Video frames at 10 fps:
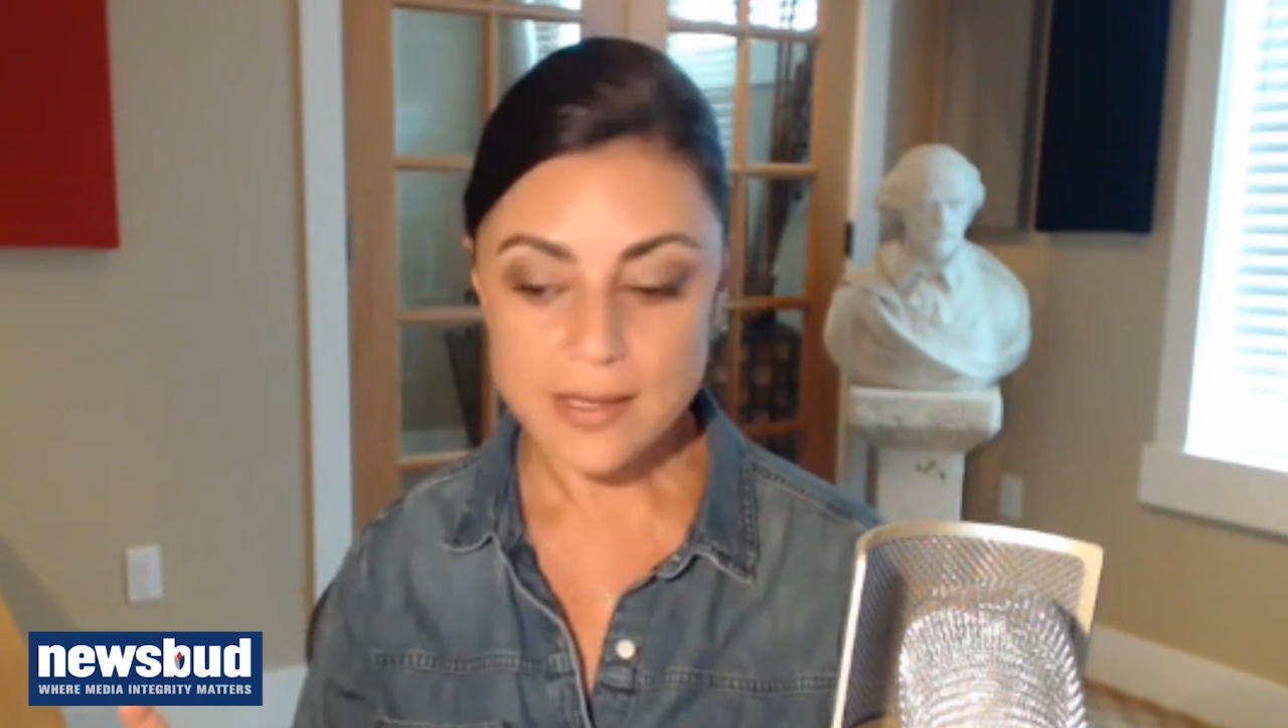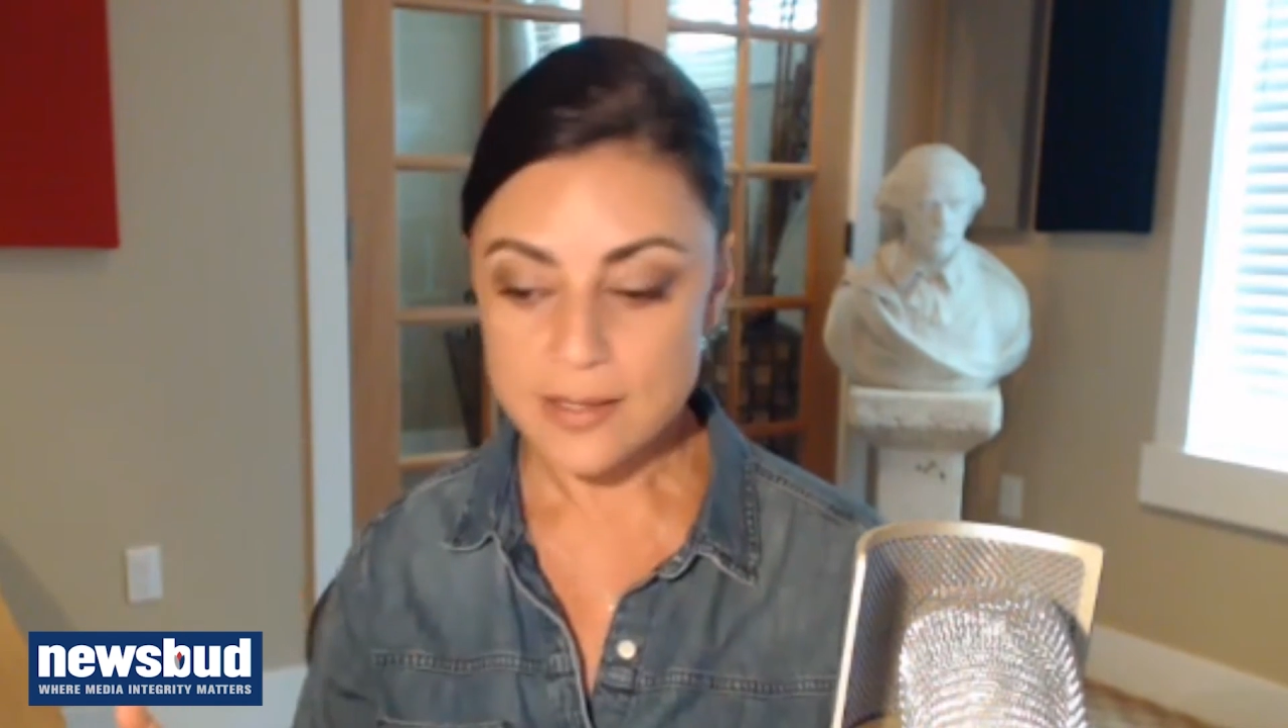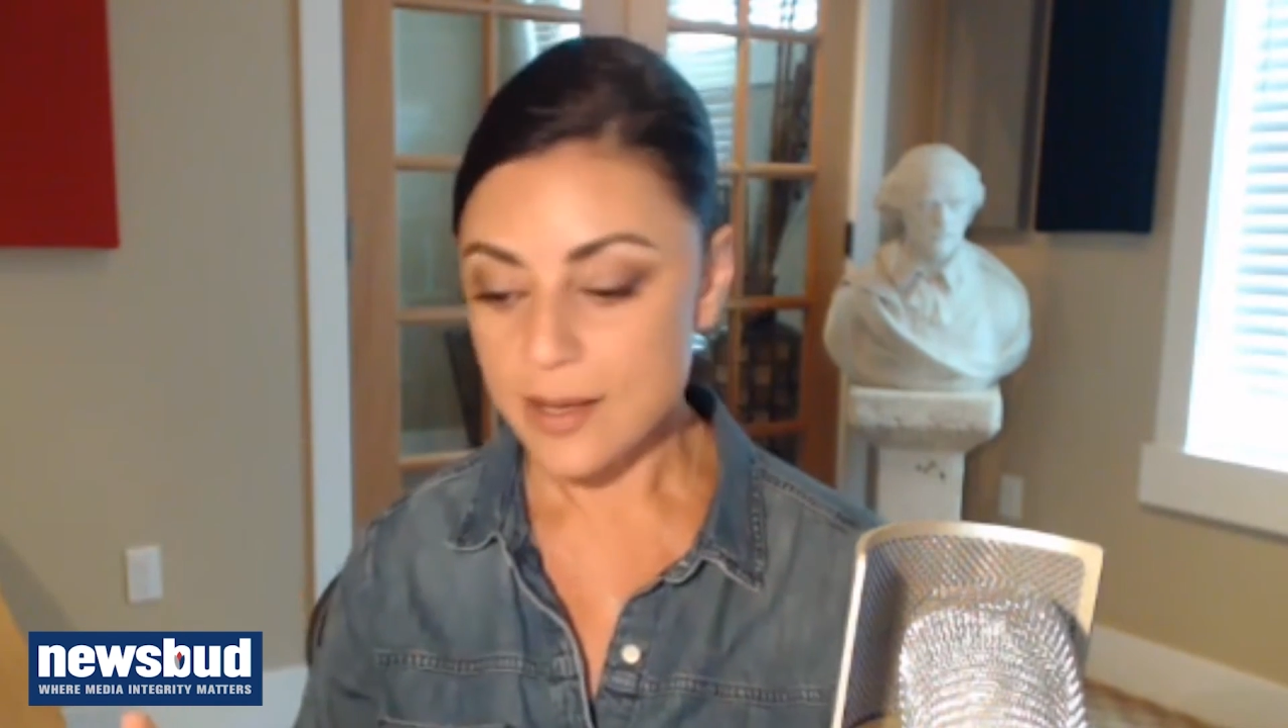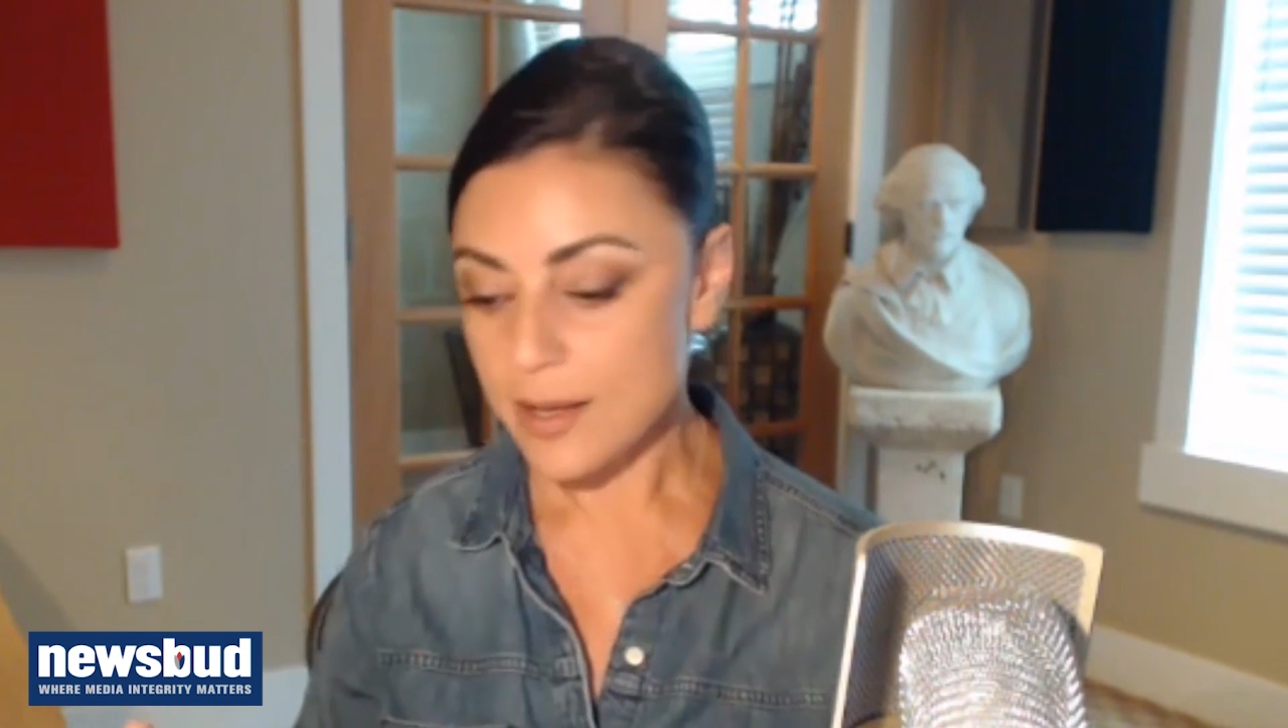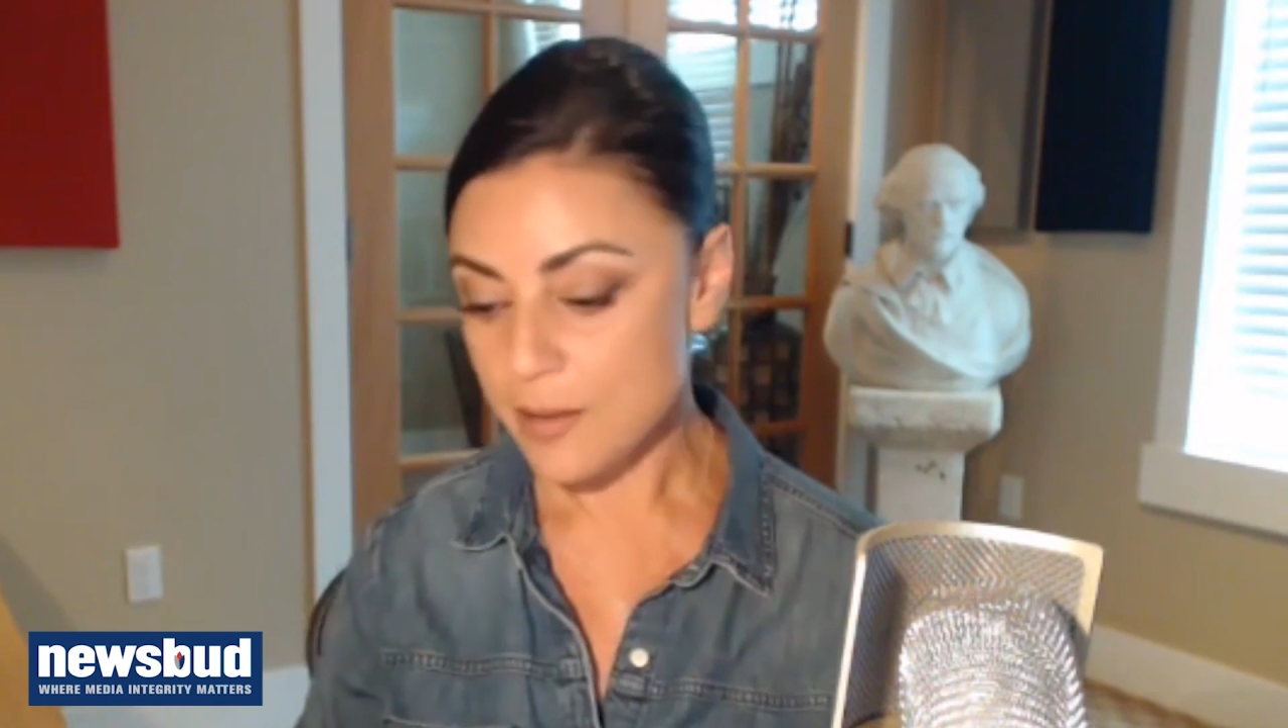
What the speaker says: the